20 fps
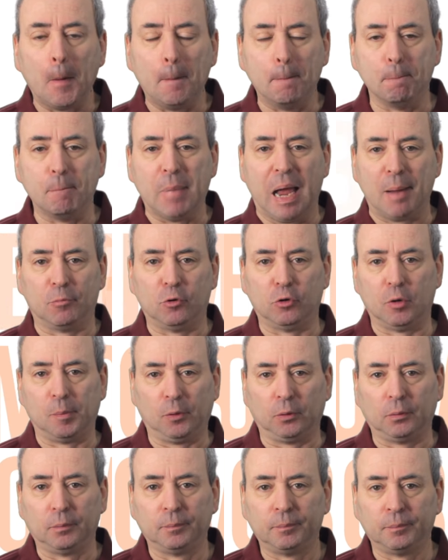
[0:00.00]

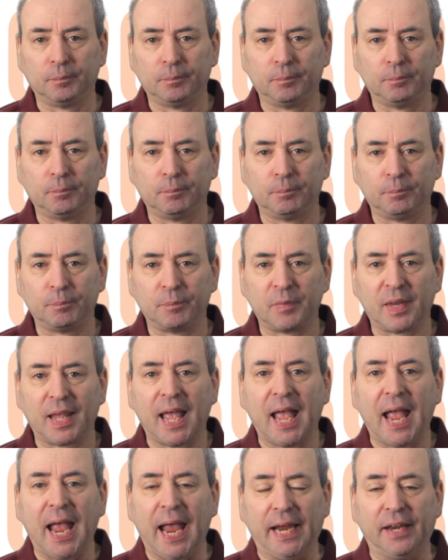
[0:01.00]
memorable.
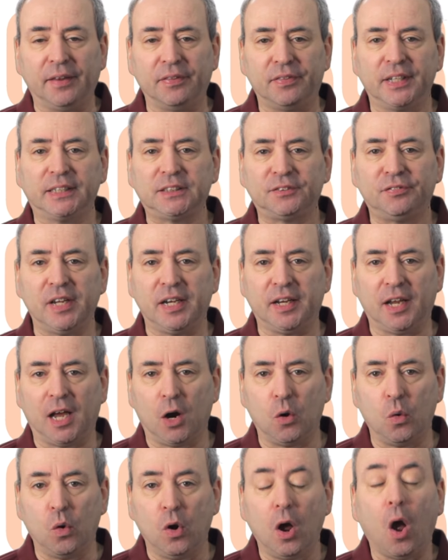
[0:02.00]
In this
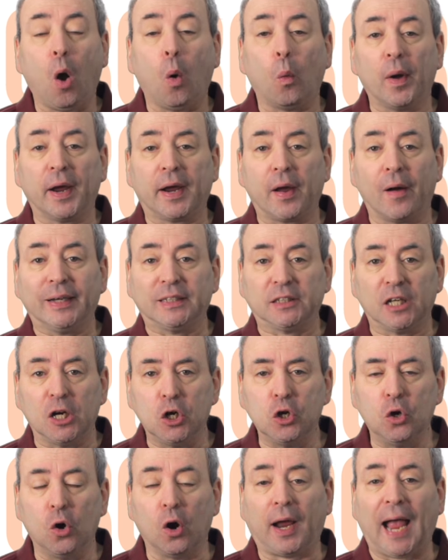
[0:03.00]
video, we're going to
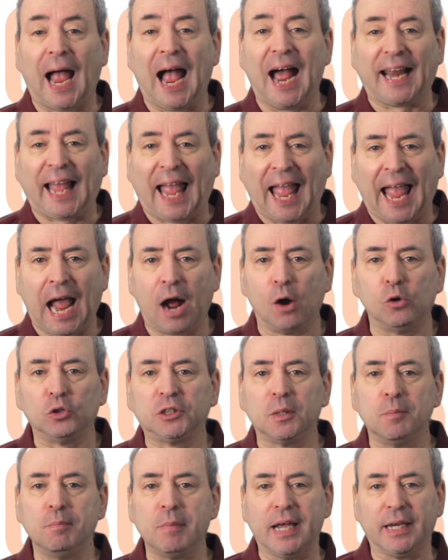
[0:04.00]
look at how
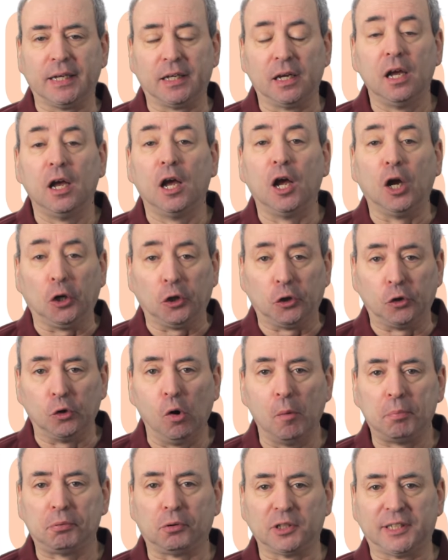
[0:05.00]
to make
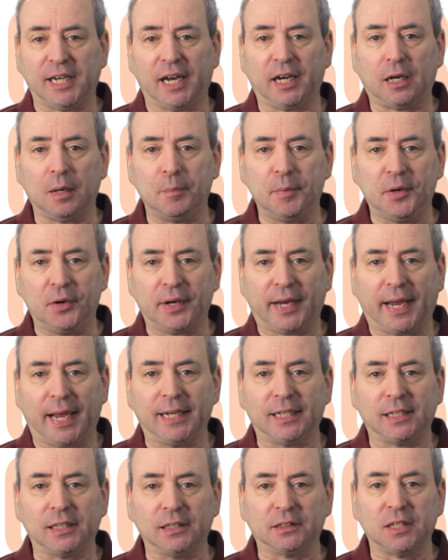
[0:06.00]
your project
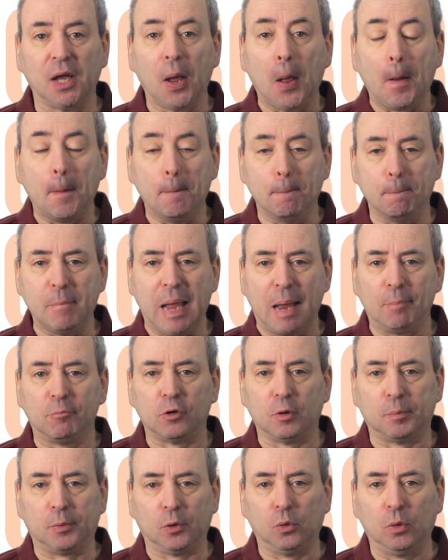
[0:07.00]
communications
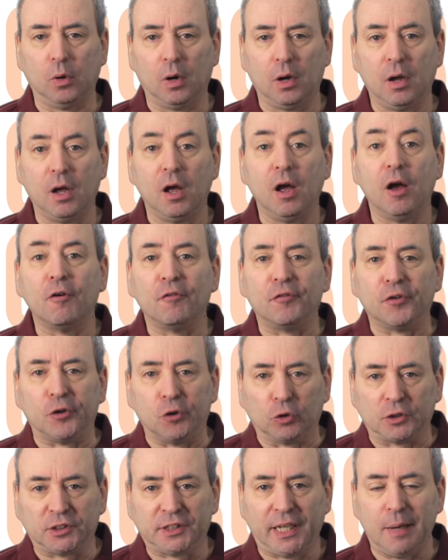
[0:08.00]
memorable for
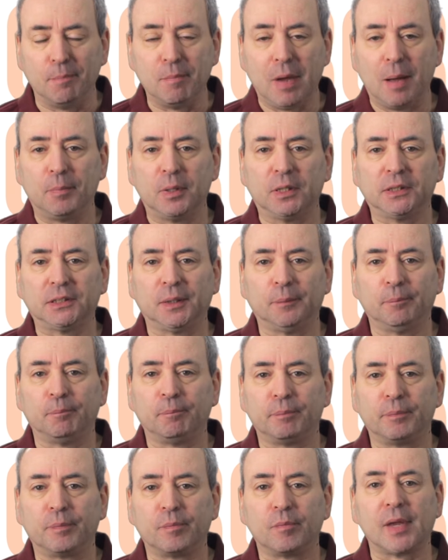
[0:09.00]
your team members
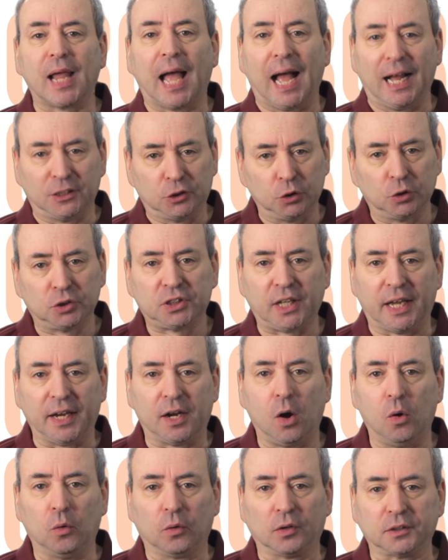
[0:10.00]
and your
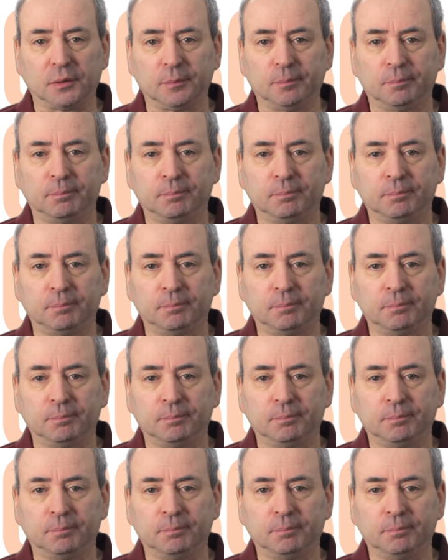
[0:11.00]
stakeholders.